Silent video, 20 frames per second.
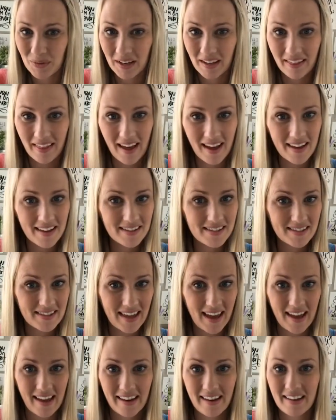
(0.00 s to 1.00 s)
Realize
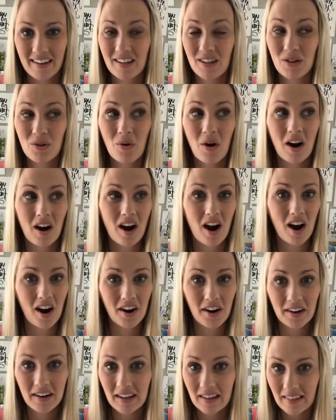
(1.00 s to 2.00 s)
that you are
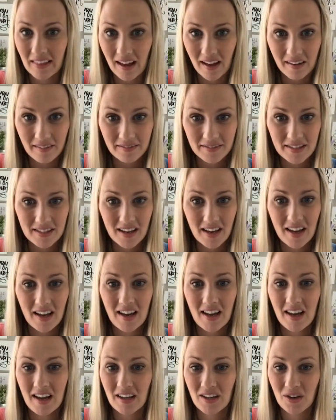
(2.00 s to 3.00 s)
already loved.
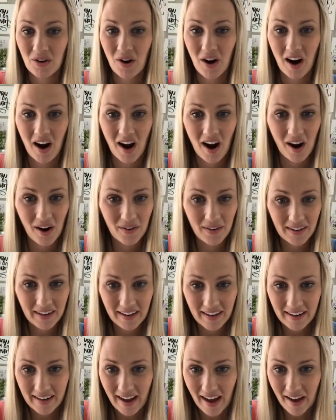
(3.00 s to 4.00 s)
You are
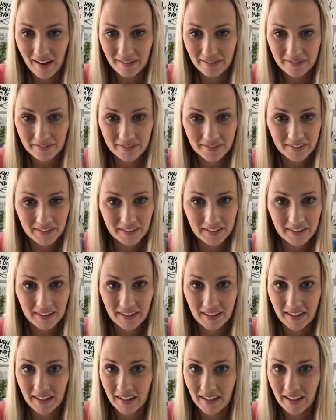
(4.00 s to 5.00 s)
already enough.
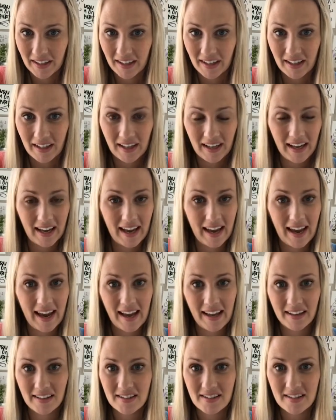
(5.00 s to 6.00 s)

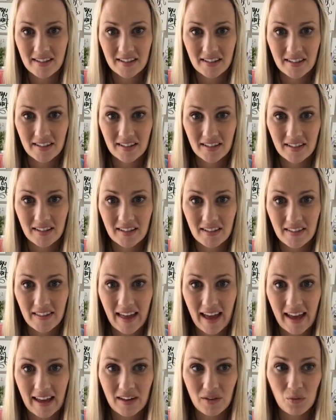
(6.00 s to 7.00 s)
And
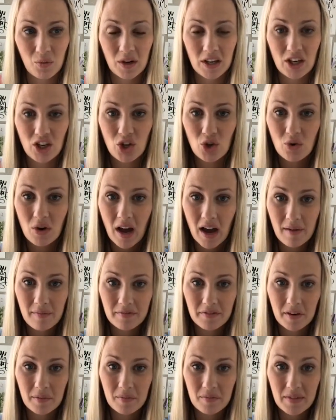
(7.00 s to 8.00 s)
that when you
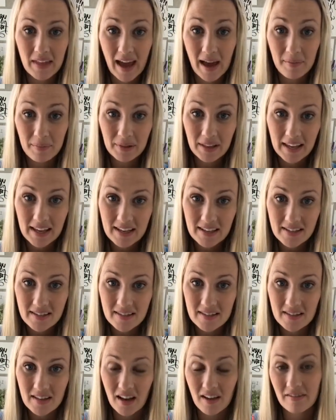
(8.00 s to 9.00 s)
come from that
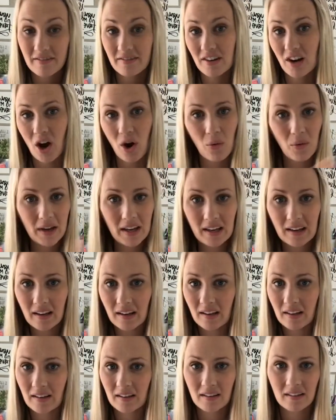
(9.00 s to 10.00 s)
place of
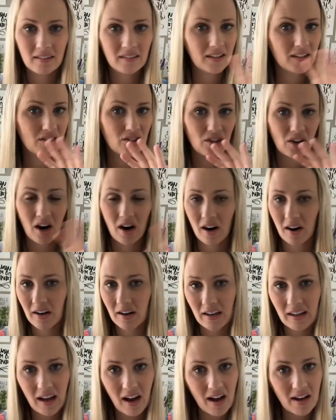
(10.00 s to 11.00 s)
knowing that you're
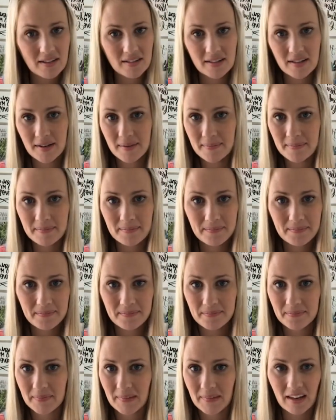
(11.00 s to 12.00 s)
already awesome
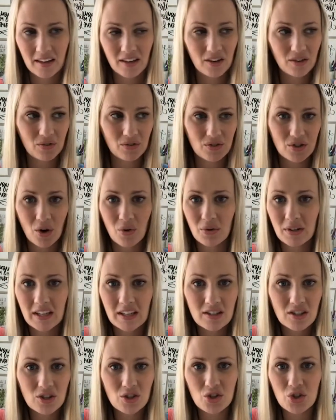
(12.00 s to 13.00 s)
and you don't
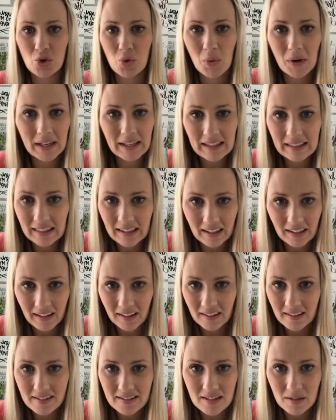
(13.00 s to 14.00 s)
need to do
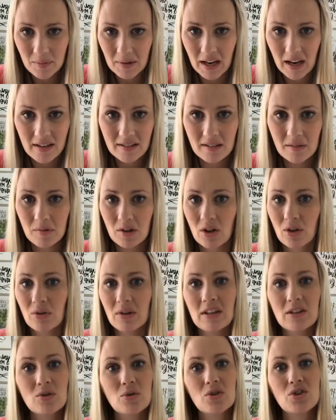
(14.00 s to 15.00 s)
anything to be awesome, you
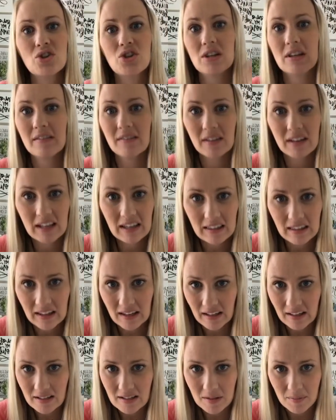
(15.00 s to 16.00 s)
don't need to achieve
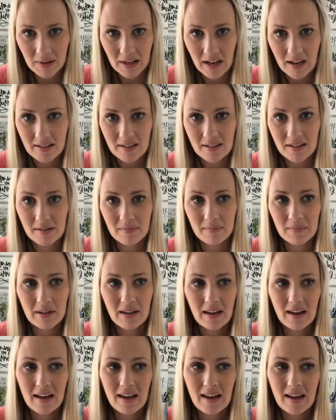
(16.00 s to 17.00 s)
anything to be awesome,
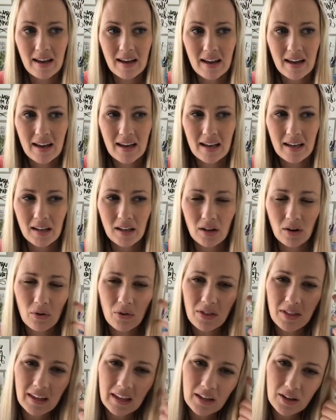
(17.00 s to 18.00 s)
you
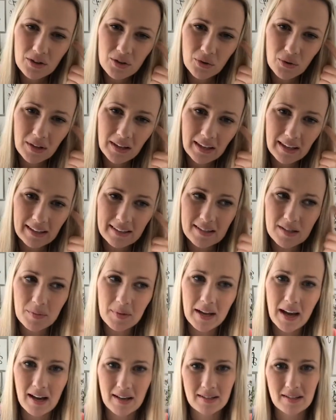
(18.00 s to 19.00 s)
don't think you're doing it to
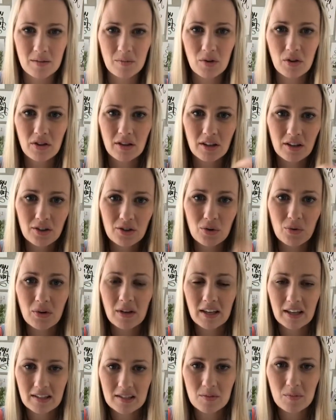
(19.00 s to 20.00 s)
be awesome. You think you're
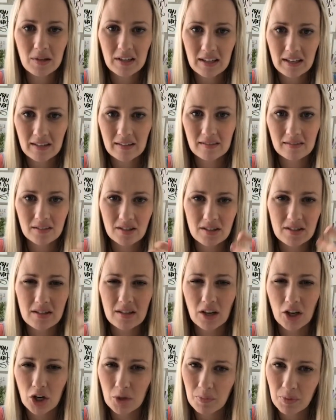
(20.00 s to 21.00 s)
doing it to be
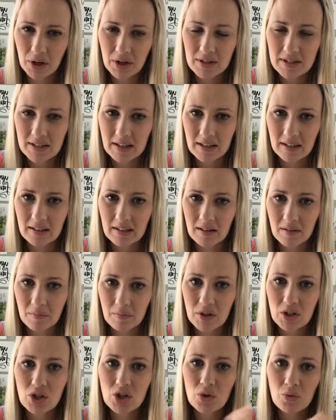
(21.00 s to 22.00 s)
just a good person.
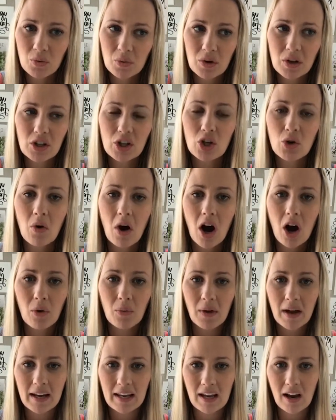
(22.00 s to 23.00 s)
But you
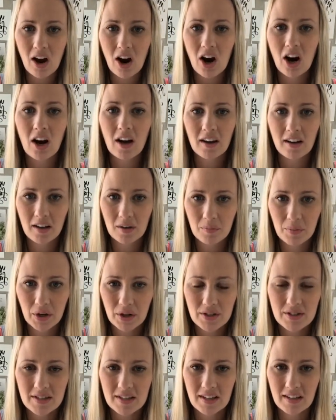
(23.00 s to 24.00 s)
already are a good
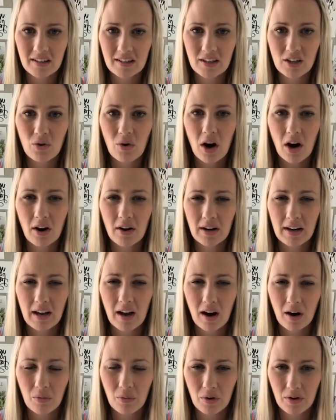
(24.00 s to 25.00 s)
person. You
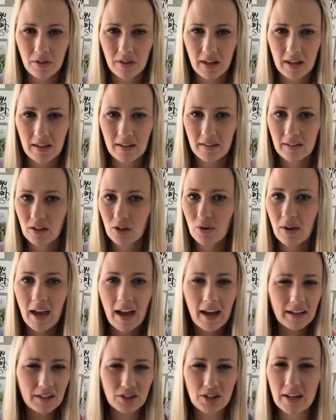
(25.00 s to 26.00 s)
already are worthy. You
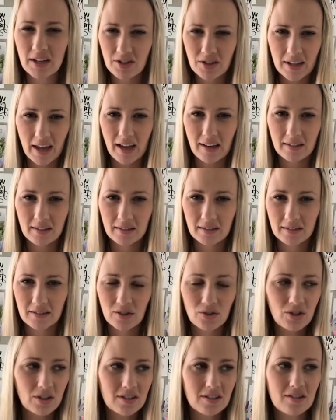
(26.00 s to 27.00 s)
can't change that.
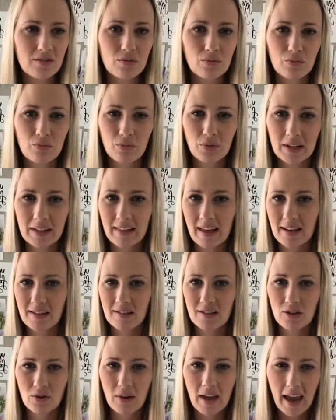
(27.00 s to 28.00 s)
So just
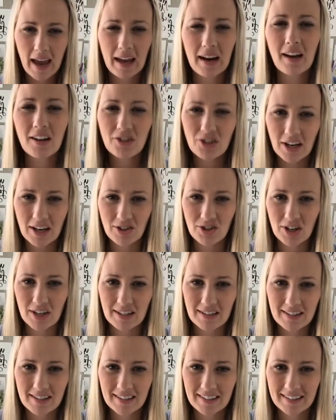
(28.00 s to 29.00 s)
realize you cannot change
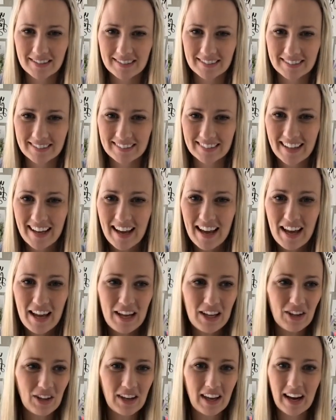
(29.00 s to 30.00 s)
it.
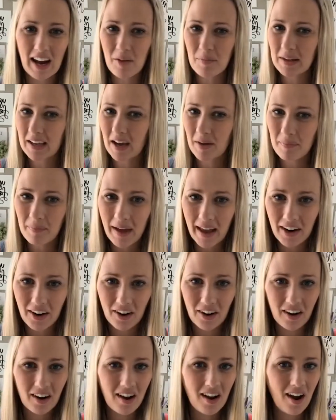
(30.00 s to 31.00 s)
You cannot become
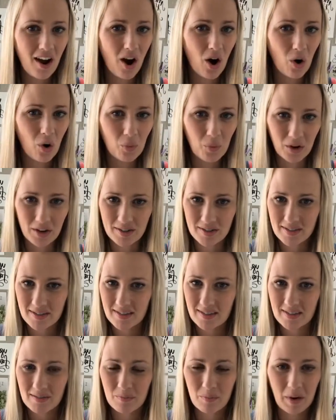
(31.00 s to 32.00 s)
better or
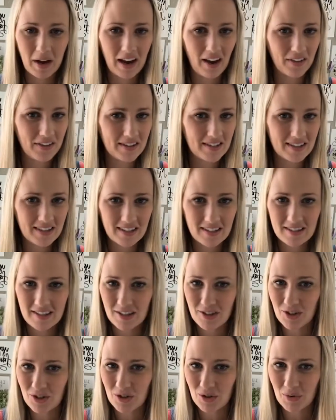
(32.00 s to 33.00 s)
worse by all these things
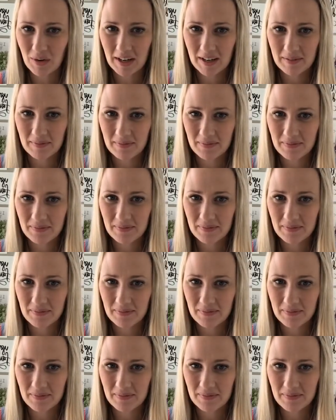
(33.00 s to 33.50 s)
that you're doing.